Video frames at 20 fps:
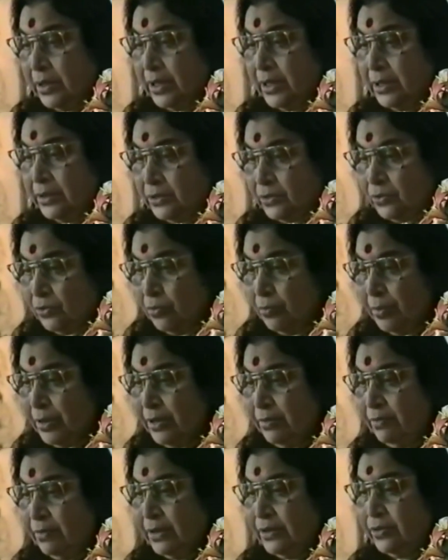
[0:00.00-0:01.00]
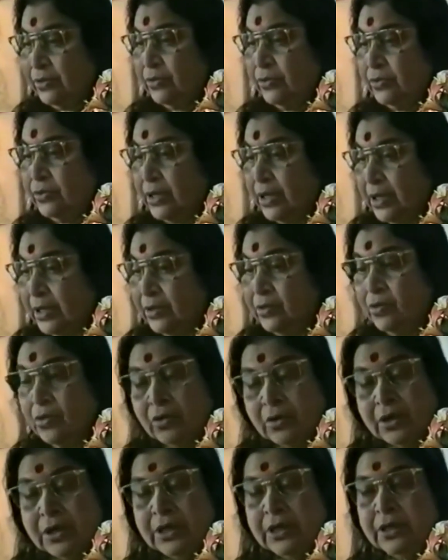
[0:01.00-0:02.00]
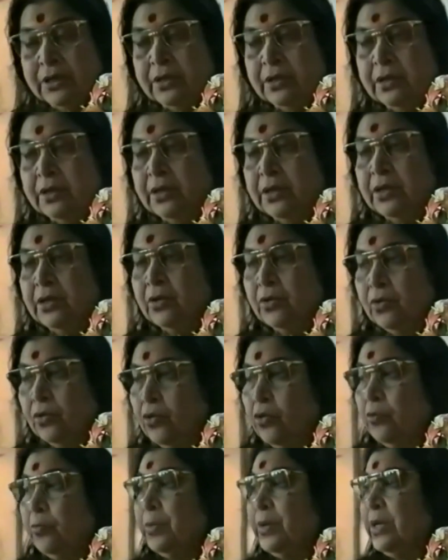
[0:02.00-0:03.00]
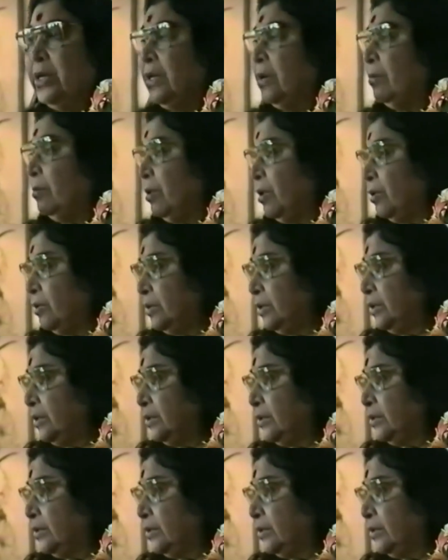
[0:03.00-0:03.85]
and so many will start talking openly about it